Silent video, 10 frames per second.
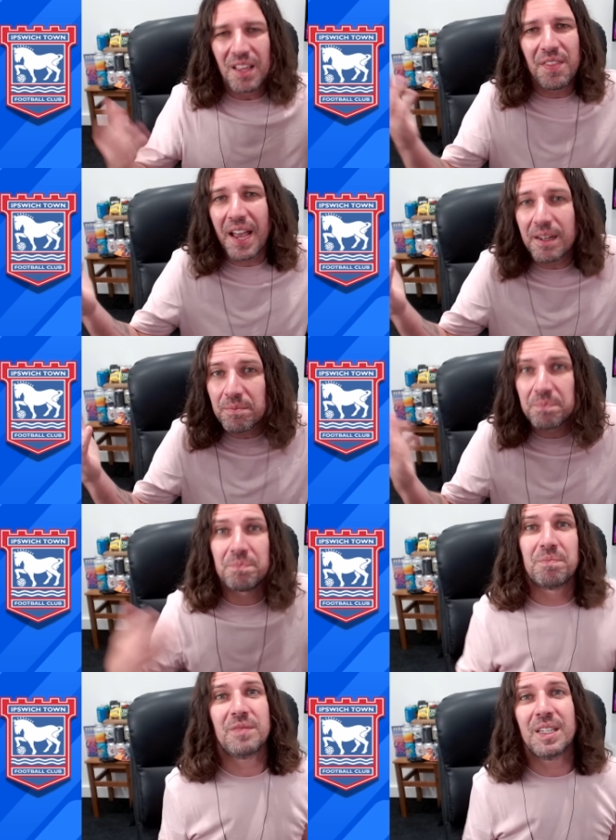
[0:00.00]
then
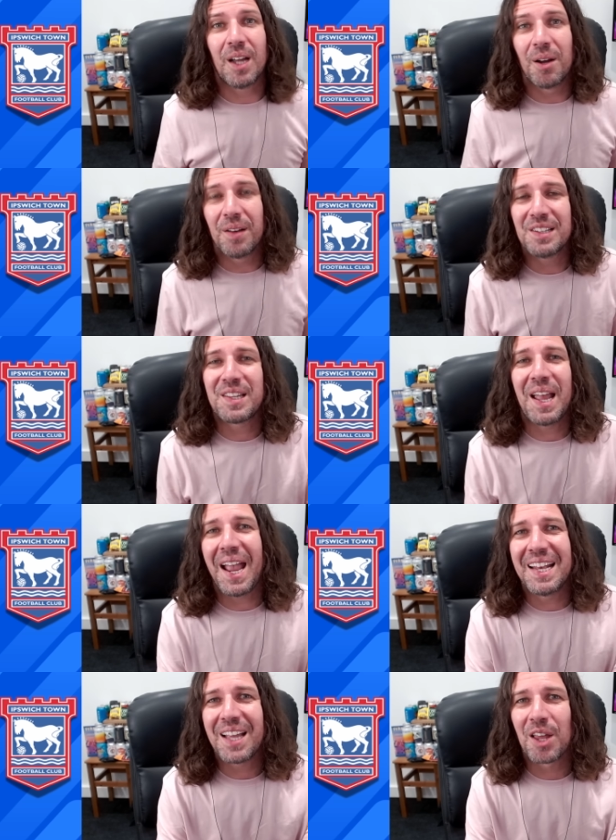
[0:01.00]
you know, is there
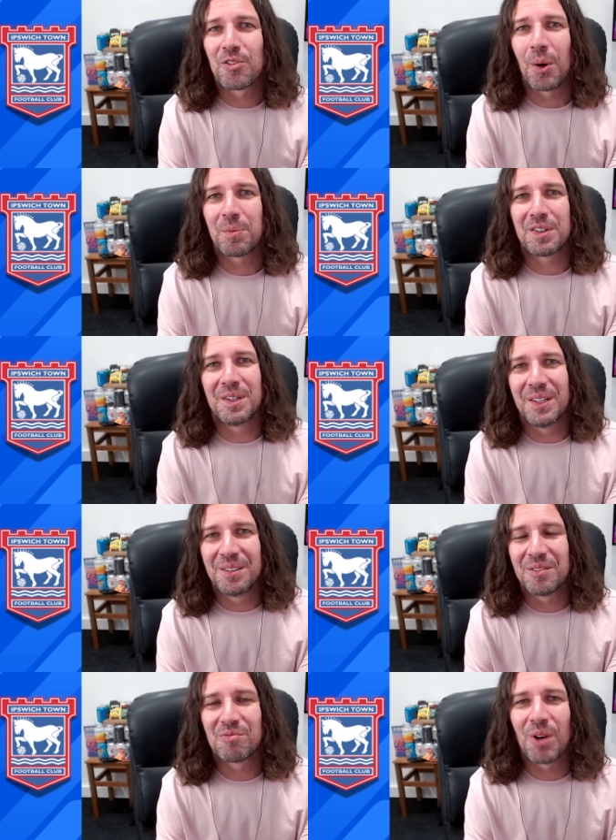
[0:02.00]
any other option
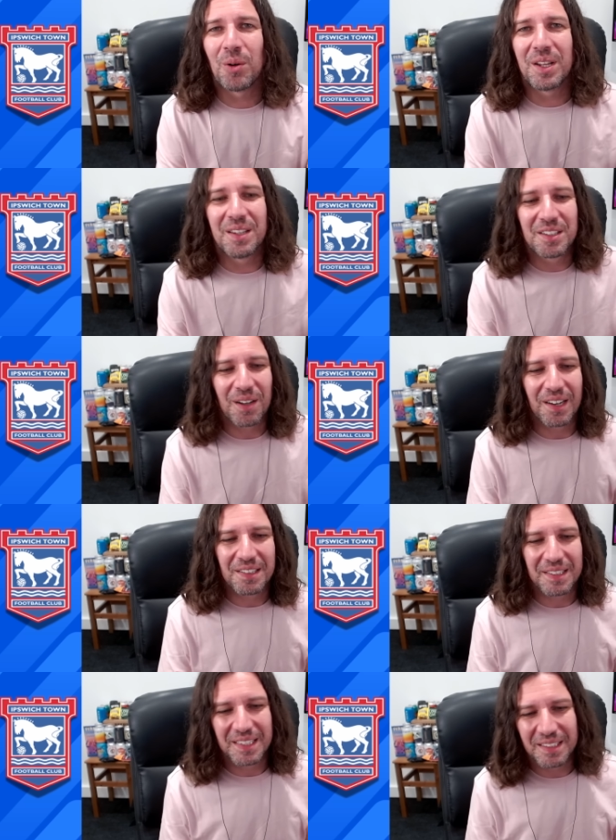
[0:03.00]
than rolling the
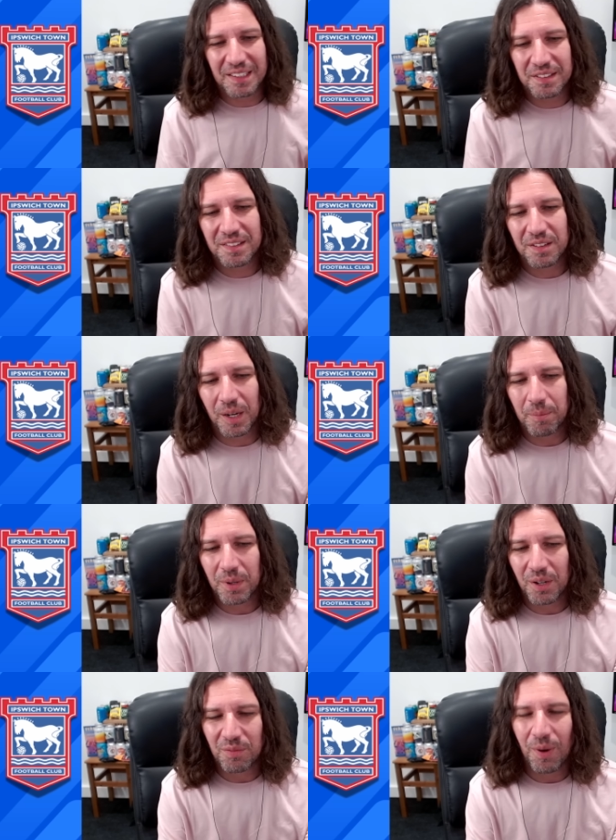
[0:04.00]
dice in this type
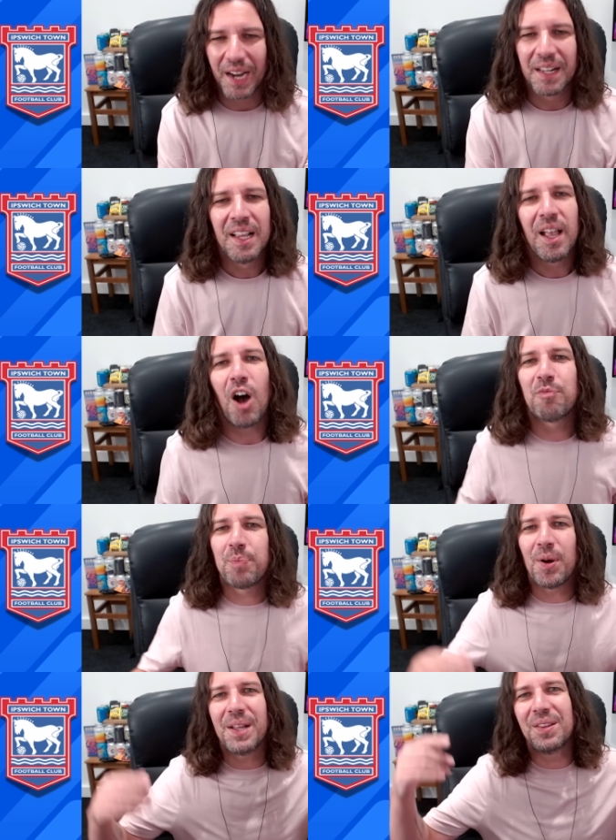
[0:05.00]
of way? I've
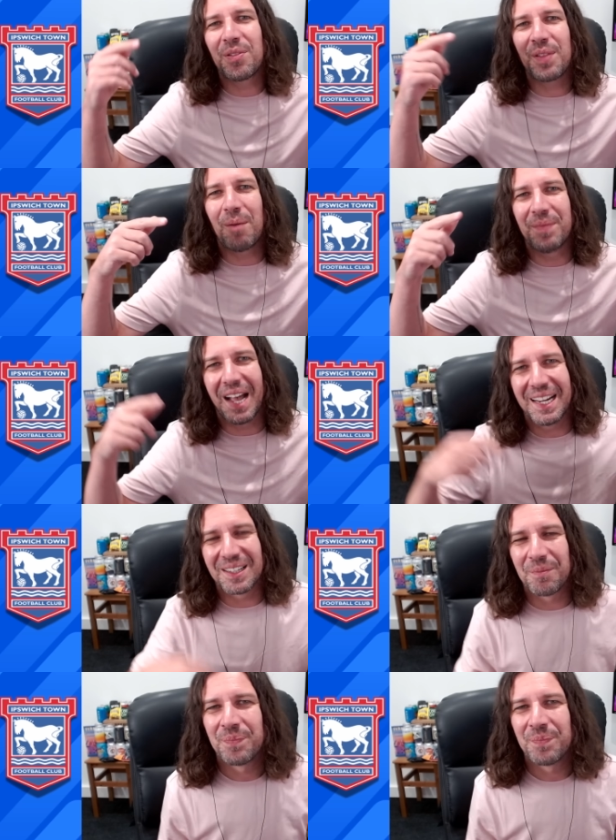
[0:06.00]
put in the thumbnail